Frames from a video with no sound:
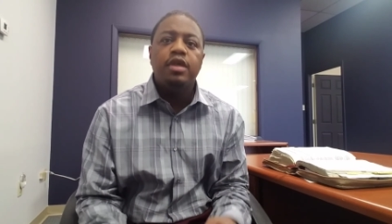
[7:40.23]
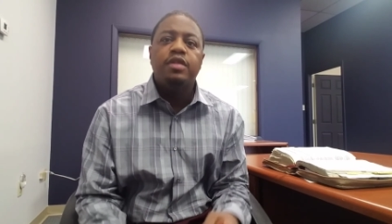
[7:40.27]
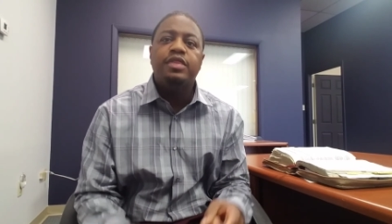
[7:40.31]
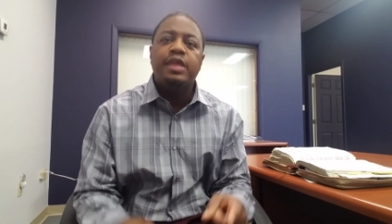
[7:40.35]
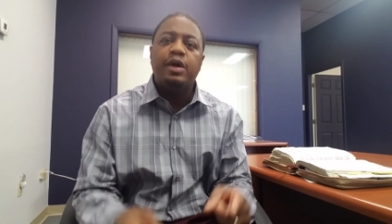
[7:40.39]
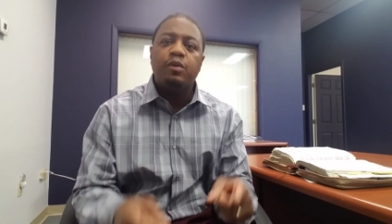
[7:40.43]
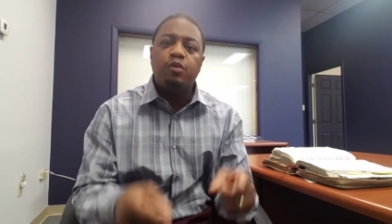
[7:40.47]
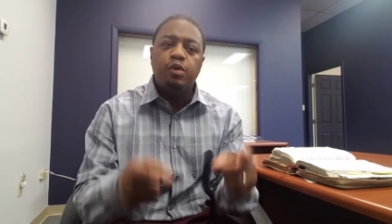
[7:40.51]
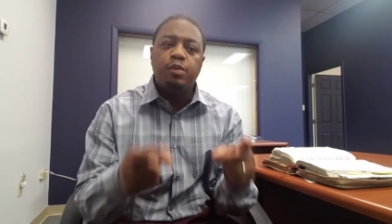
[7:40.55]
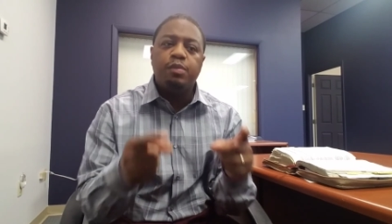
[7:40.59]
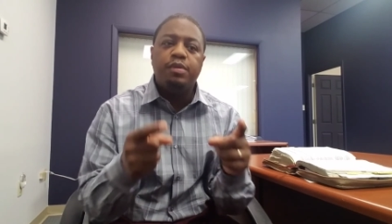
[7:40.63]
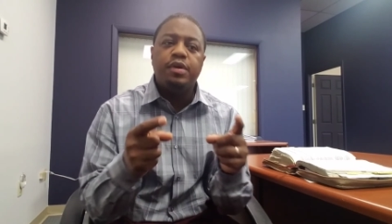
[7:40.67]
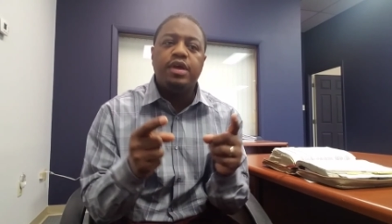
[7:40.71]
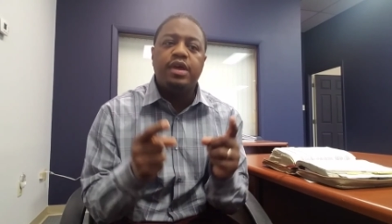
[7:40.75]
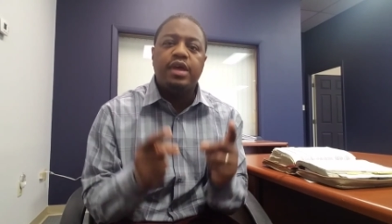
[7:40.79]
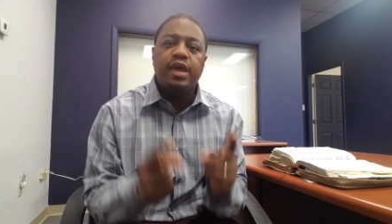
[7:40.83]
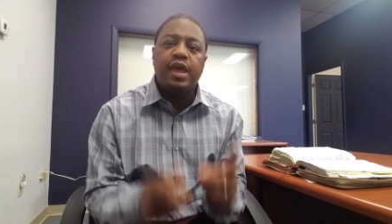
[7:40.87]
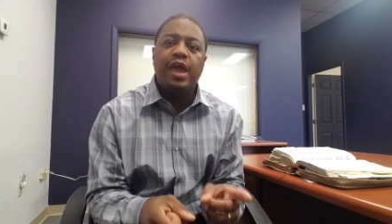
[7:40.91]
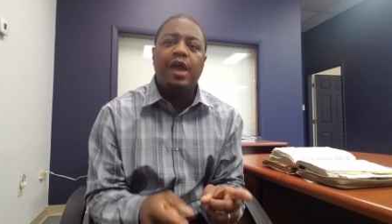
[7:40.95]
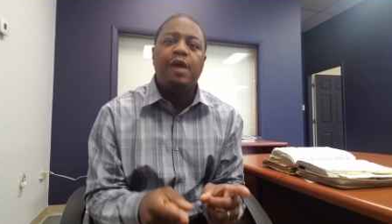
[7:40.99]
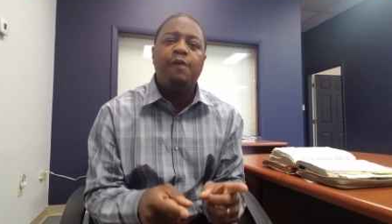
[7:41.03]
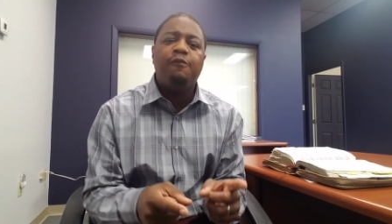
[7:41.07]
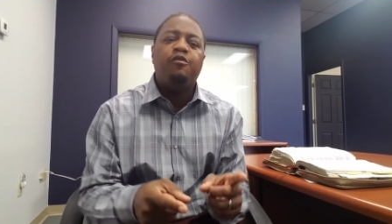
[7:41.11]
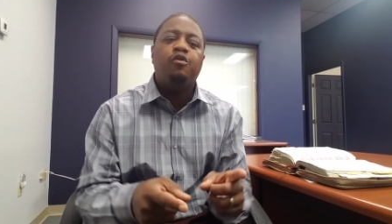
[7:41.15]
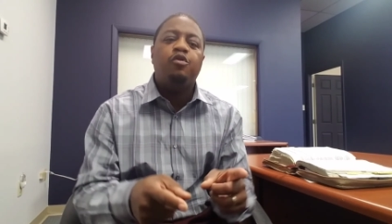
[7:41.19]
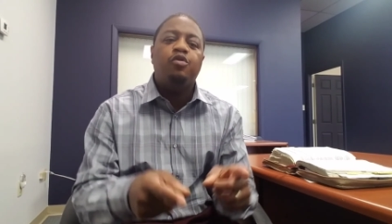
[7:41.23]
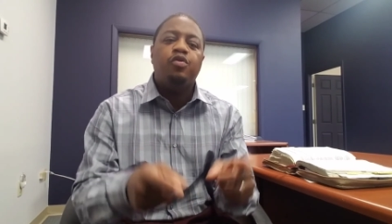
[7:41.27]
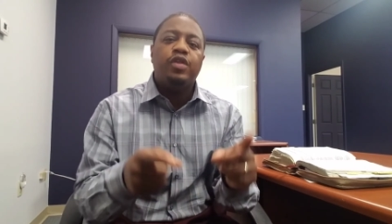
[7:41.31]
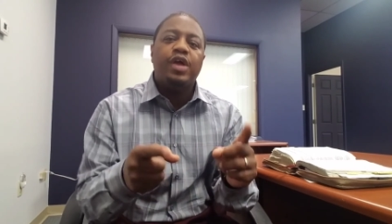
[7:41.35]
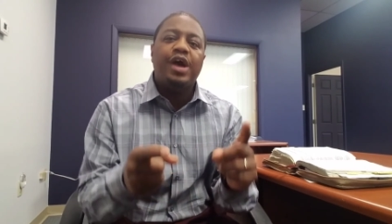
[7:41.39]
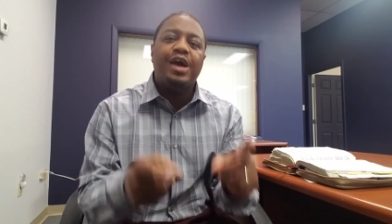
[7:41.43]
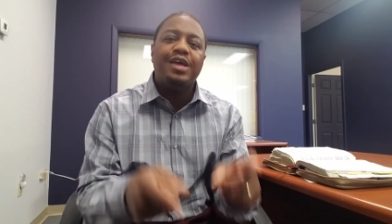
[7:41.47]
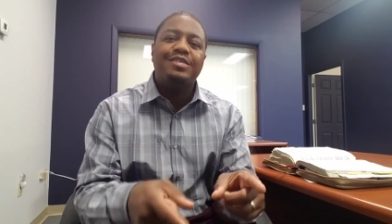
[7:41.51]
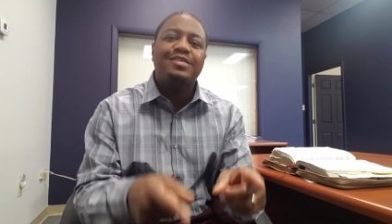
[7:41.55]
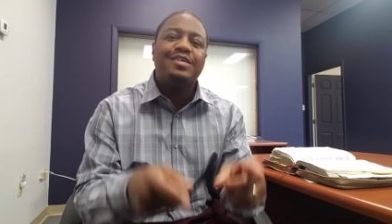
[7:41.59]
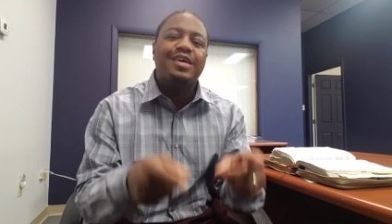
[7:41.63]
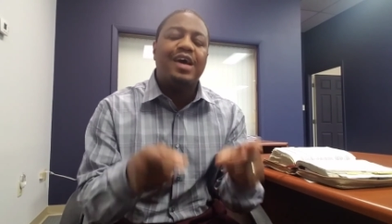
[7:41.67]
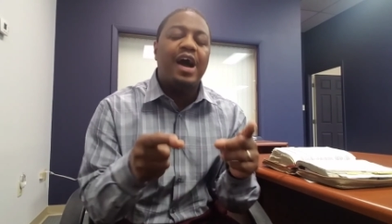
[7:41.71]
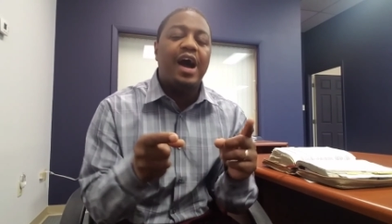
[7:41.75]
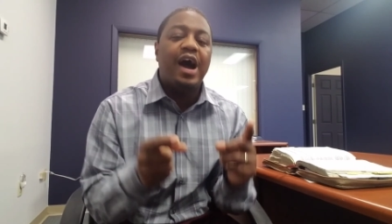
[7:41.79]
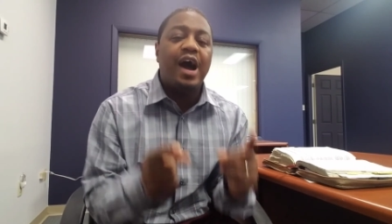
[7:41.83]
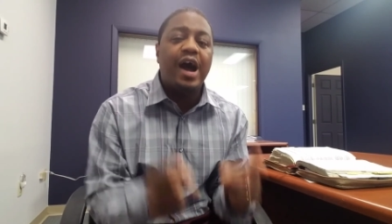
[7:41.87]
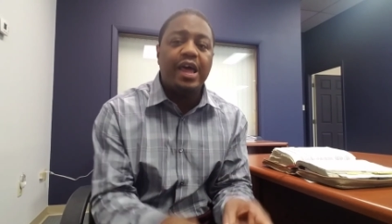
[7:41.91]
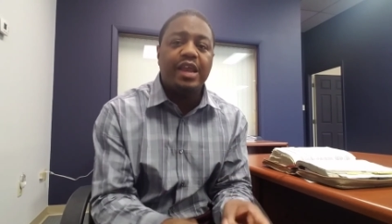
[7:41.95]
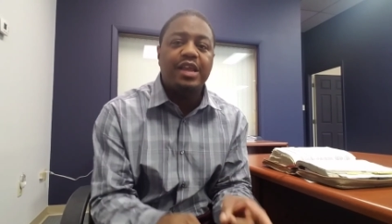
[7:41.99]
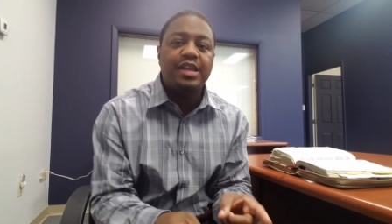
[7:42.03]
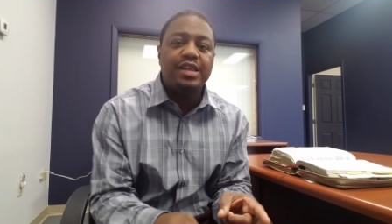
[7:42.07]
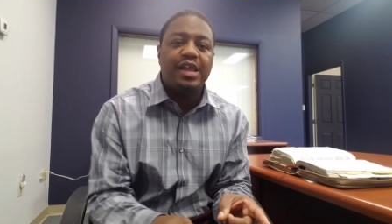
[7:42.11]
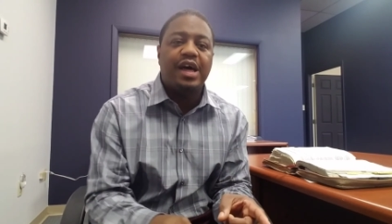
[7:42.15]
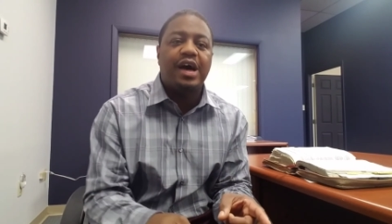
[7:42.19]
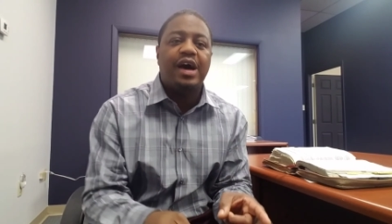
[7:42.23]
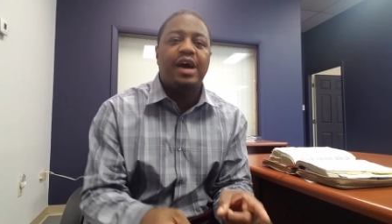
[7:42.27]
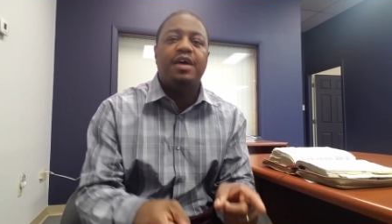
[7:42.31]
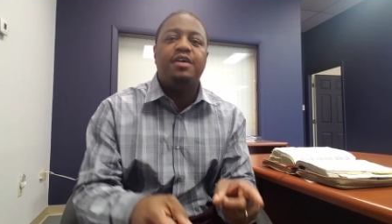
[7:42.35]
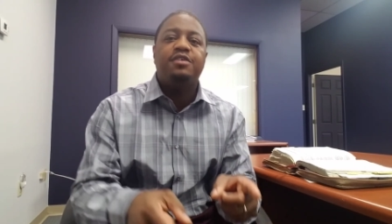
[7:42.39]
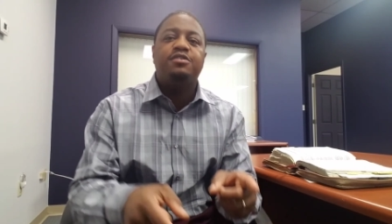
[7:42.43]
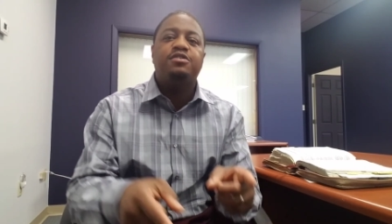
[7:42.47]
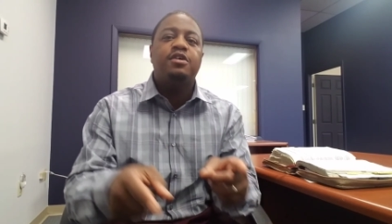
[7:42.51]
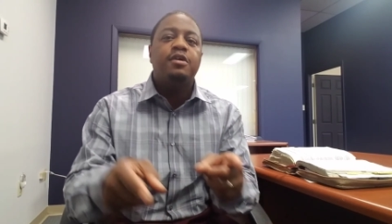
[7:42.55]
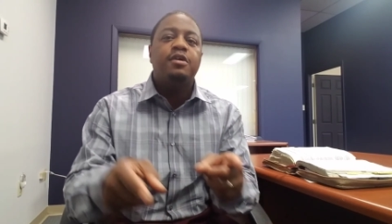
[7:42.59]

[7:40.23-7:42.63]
that we be careful not to idolize